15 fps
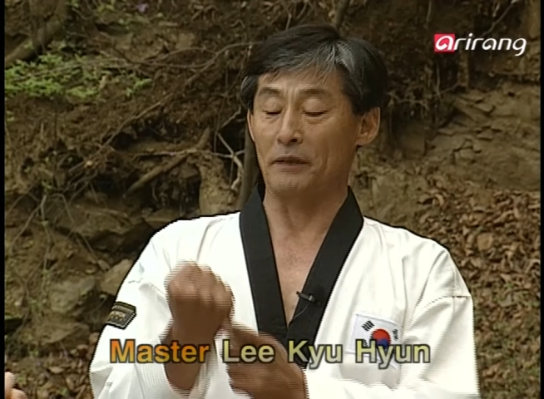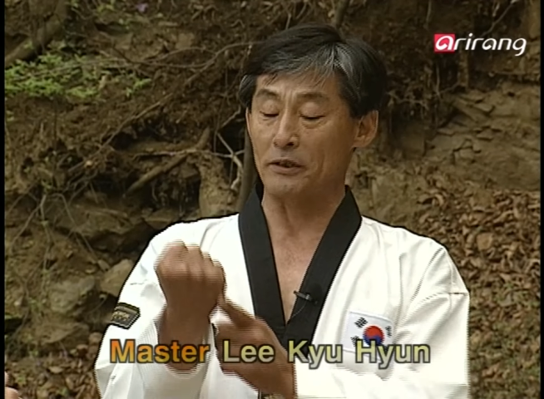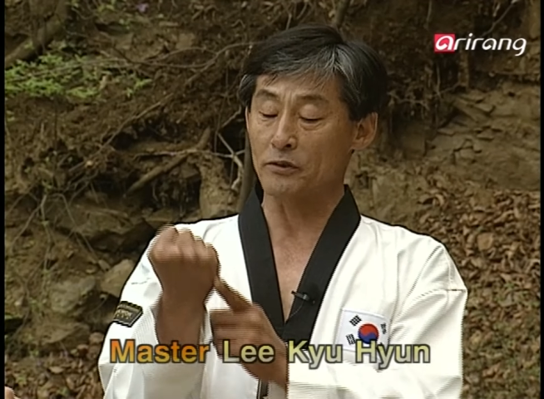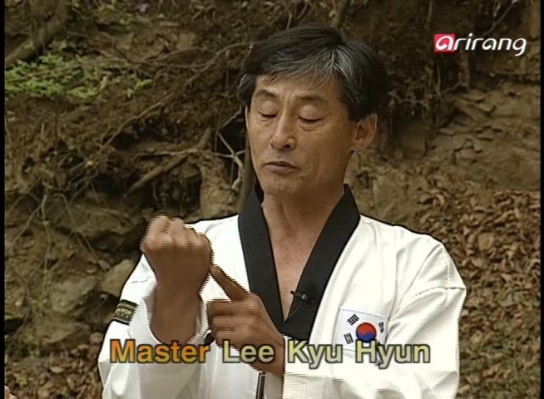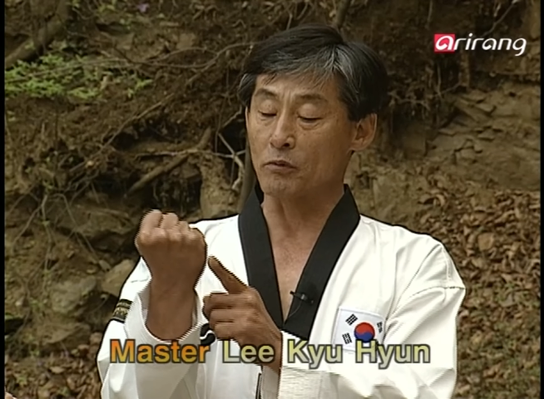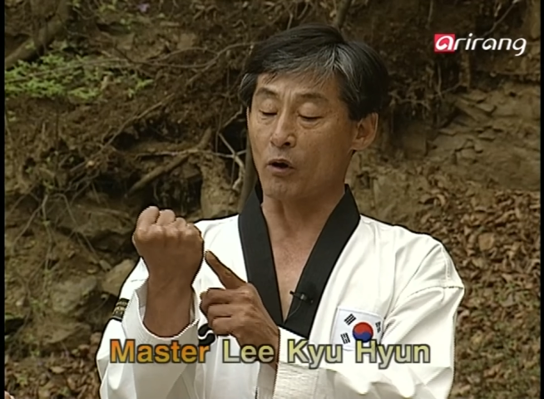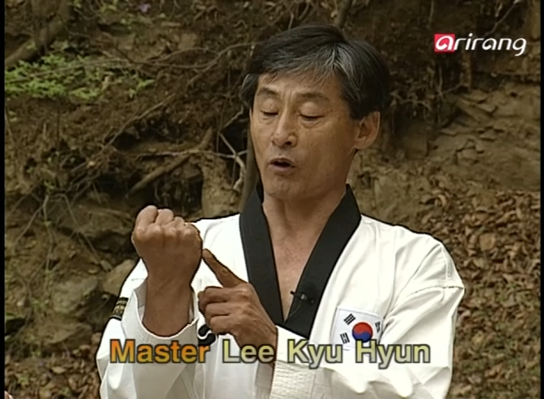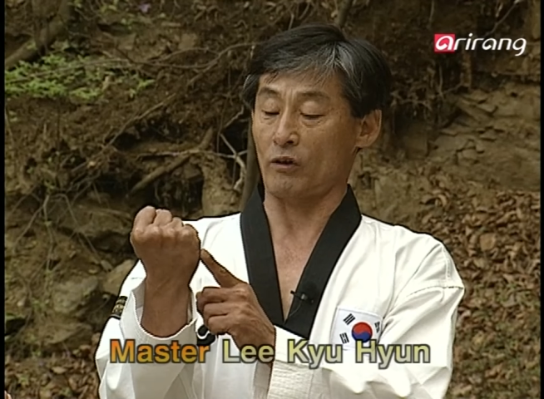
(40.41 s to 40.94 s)
that
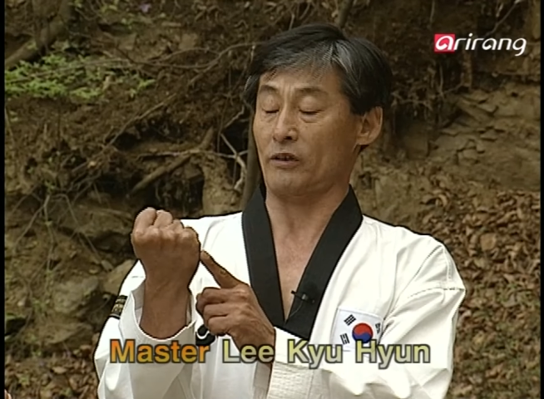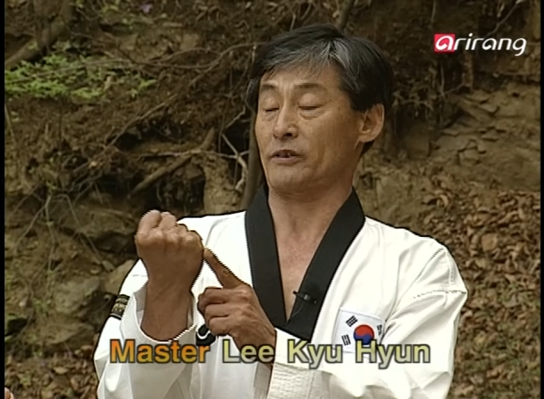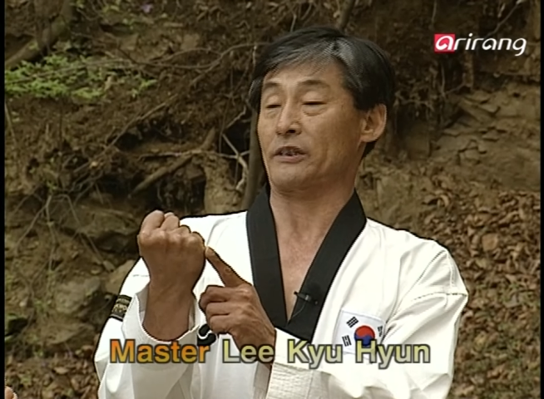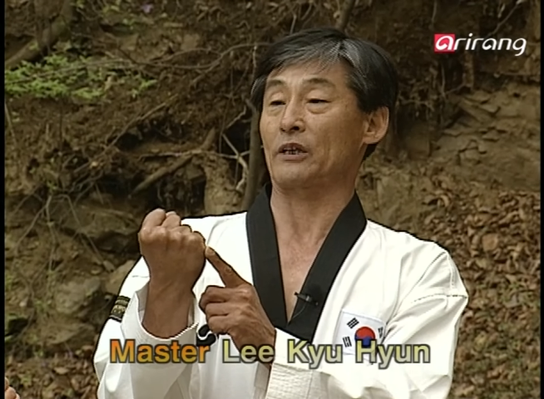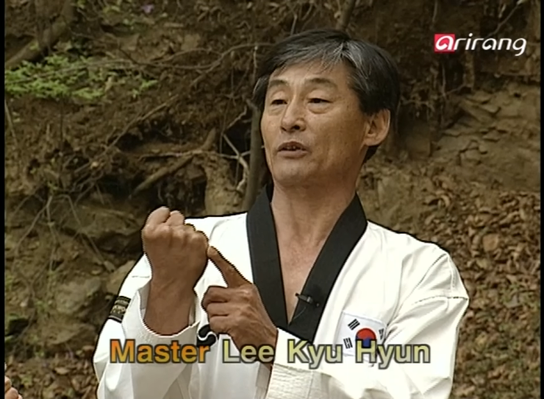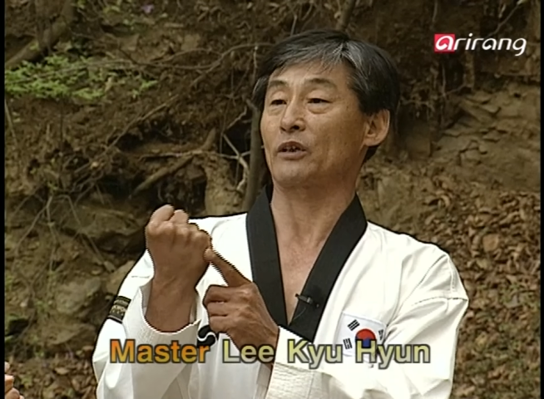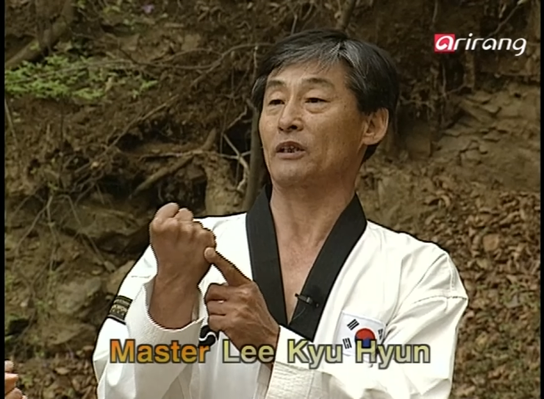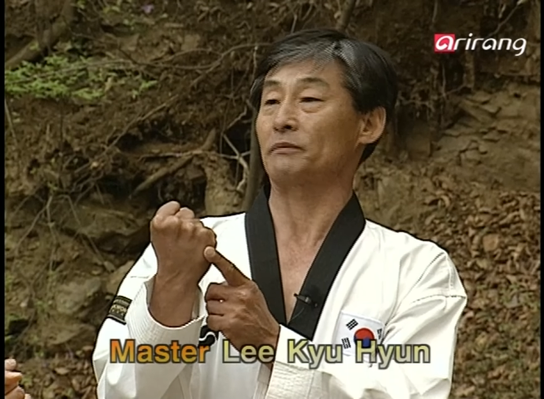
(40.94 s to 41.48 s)
is
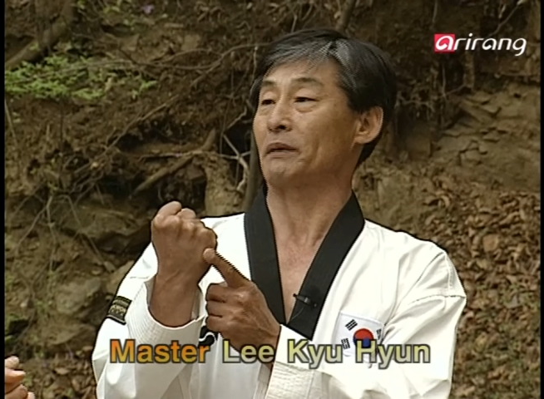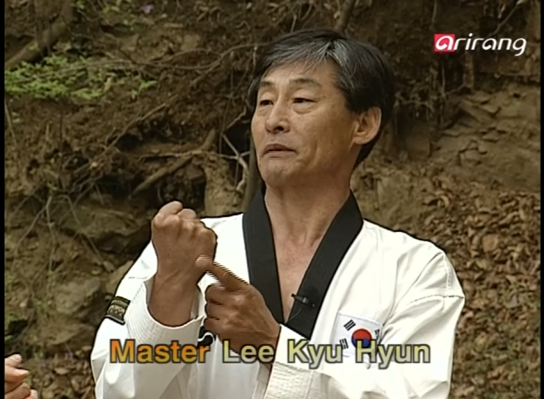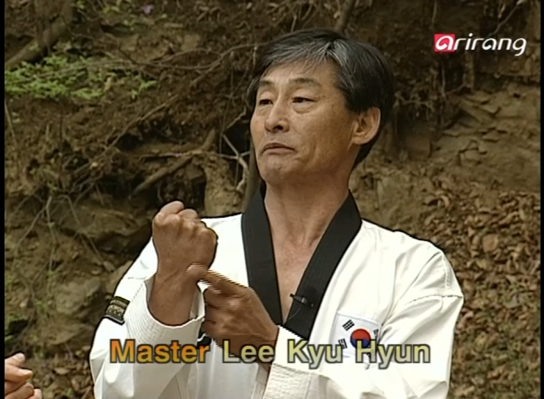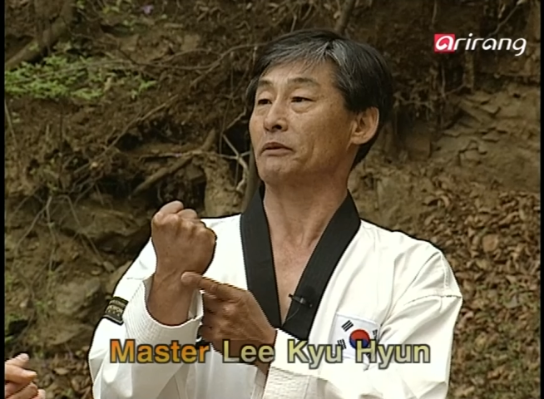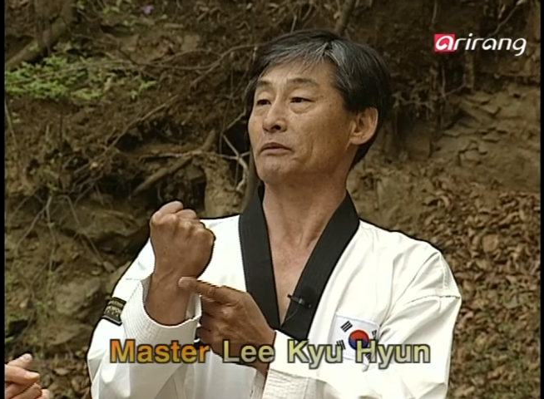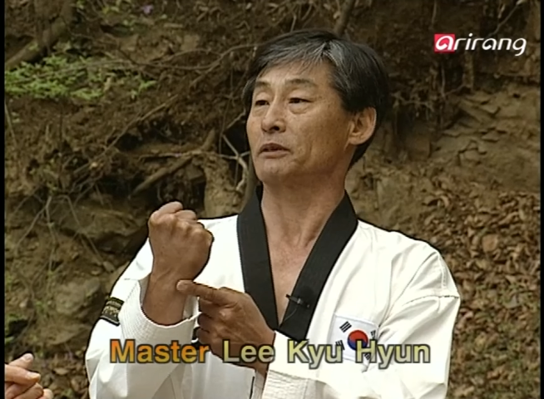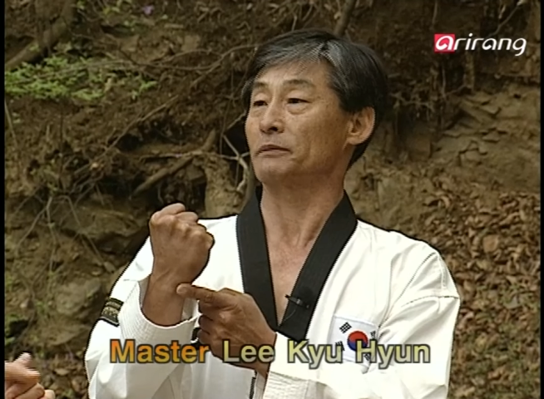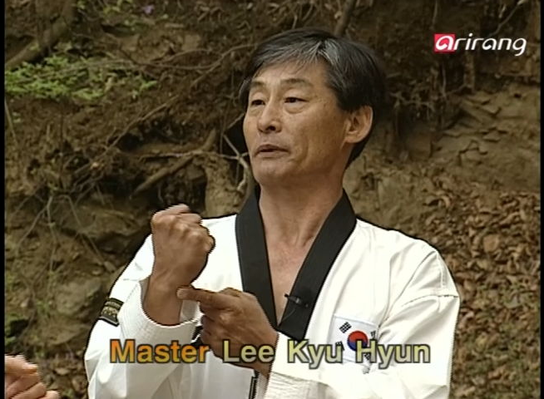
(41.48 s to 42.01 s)
usually
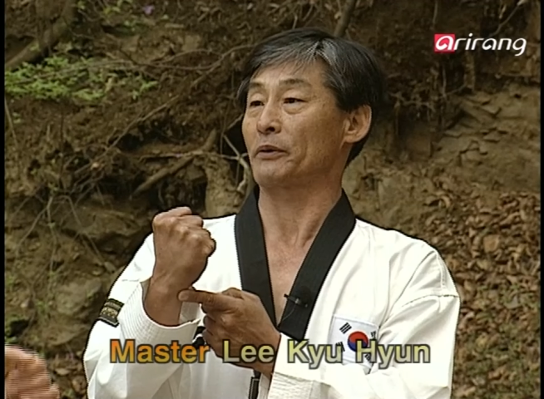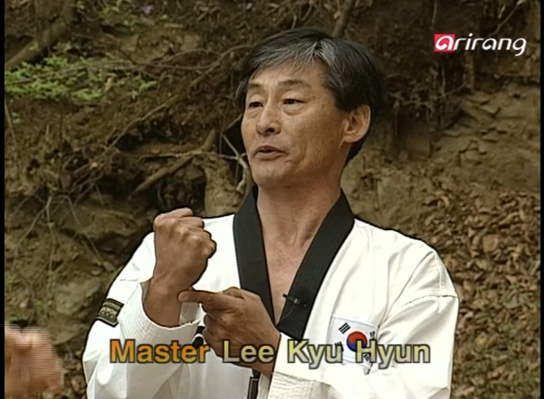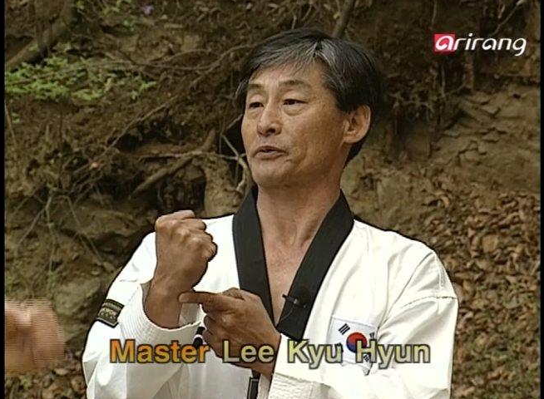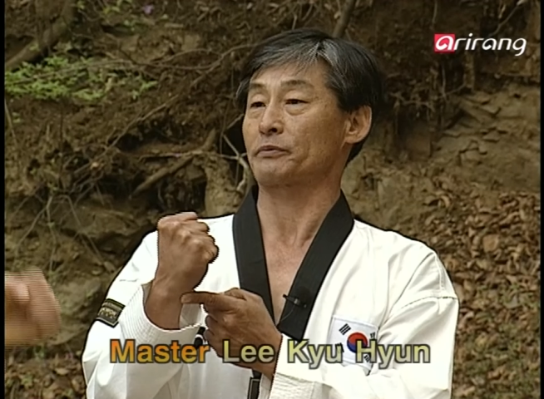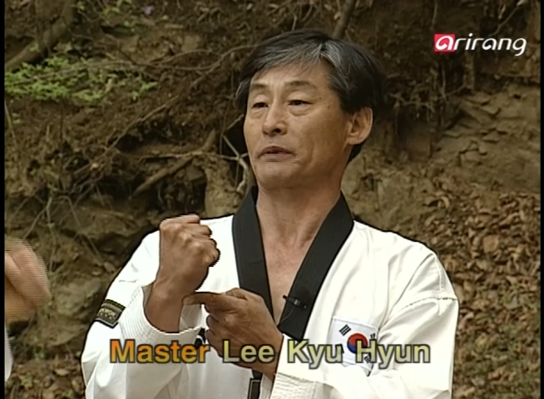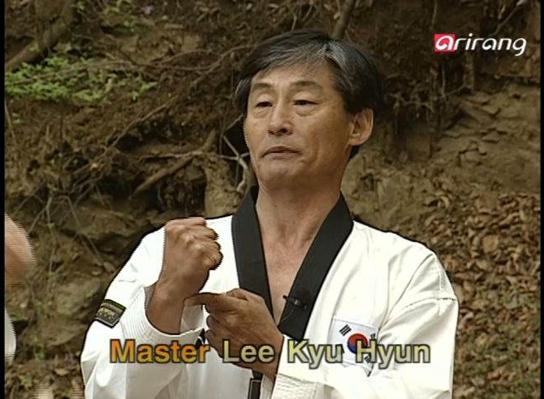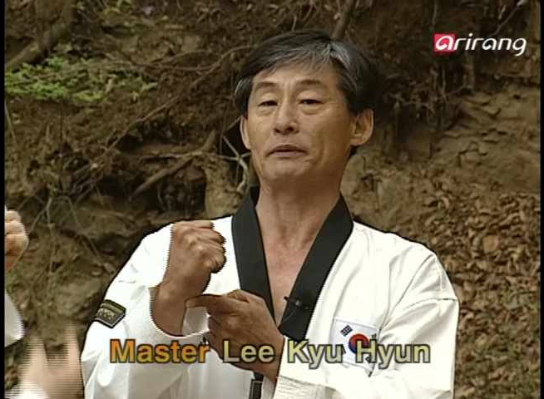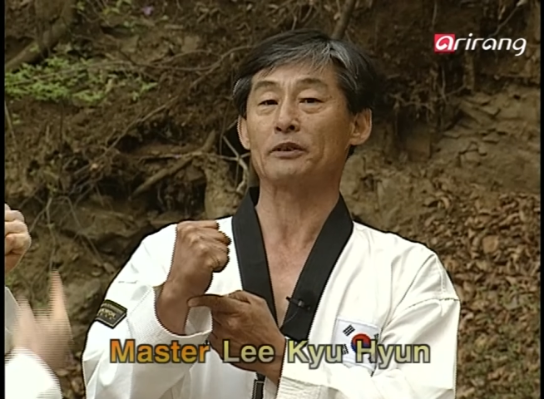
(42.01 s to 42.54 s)
used in hitting.